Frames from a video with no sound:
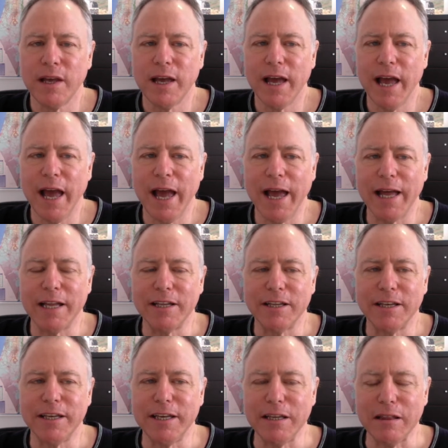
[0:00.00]
and
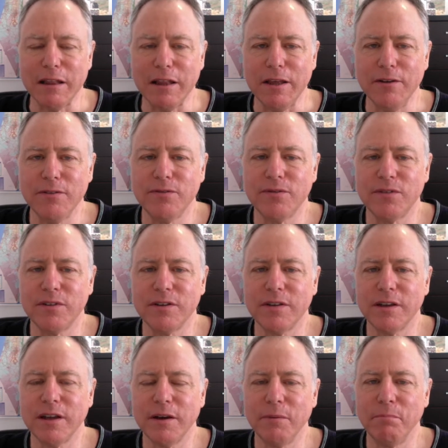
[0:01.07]
he lived
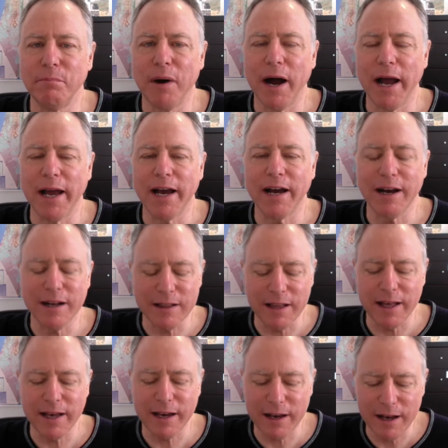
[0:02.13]
by
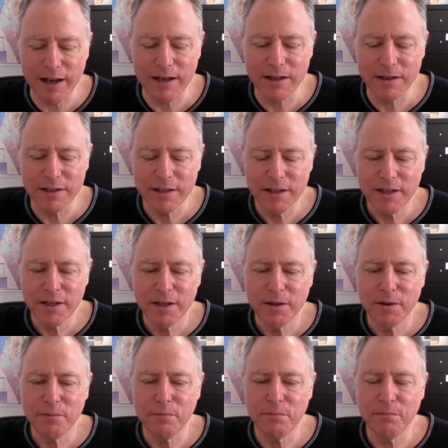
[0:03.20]
halakha.
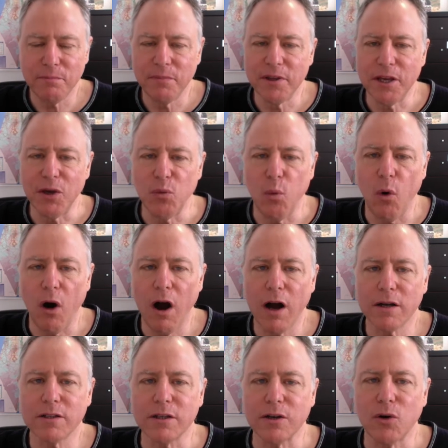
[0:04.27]
He
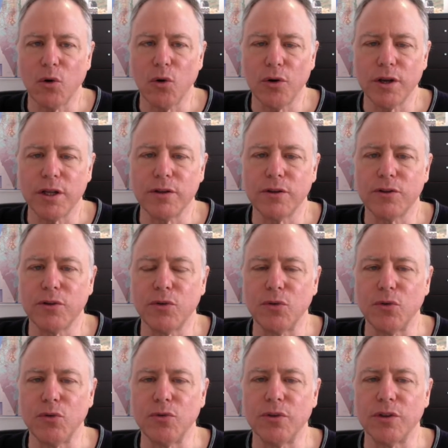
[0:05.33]
walked according
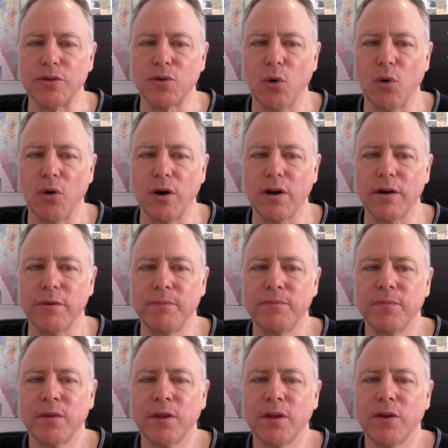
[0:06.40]
to the Torah
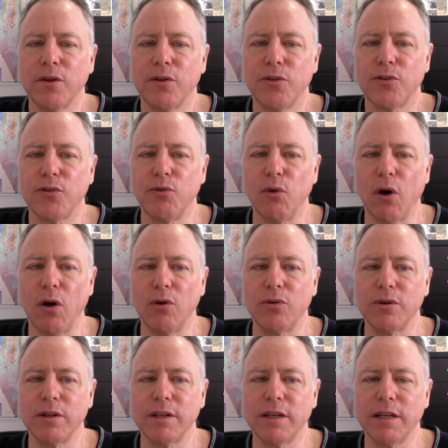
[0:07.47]

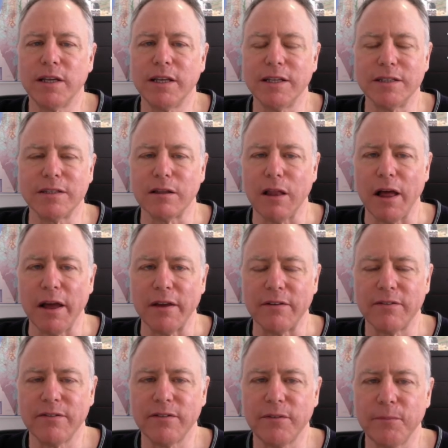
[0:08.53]
throughout his
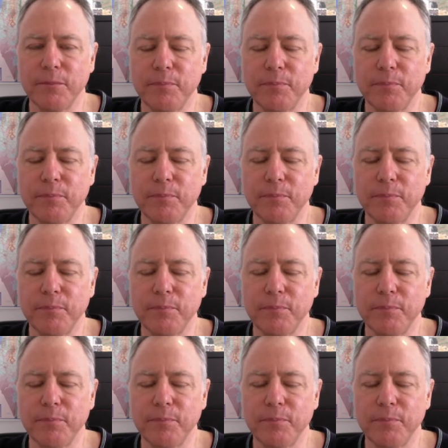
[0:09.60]
life.